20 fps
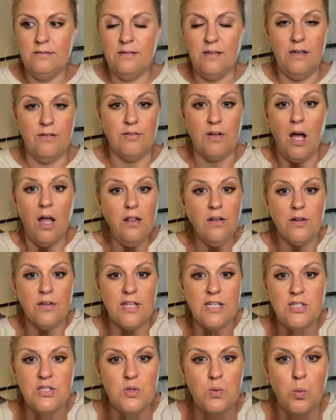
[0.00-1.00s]
of color. They
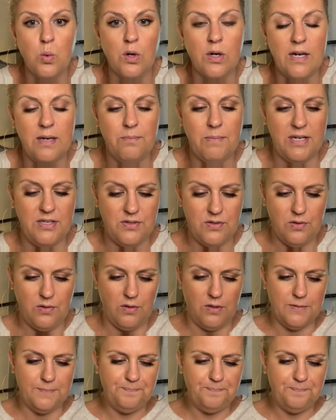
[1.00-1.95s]
just weren't in my circle.